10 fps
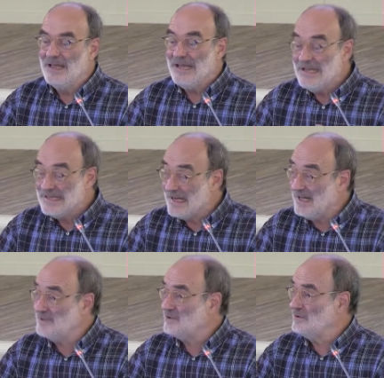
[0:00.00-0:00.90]
In
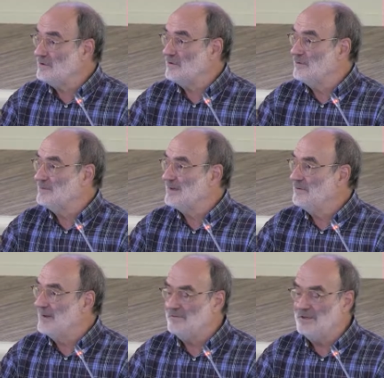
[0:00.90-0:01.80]
cultural terms,
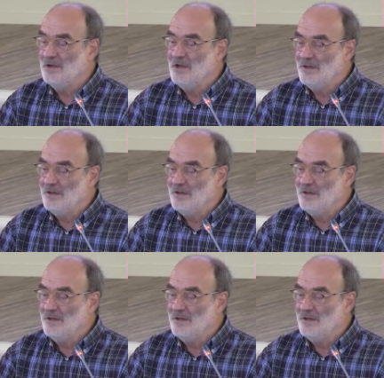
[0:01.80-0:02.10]
however,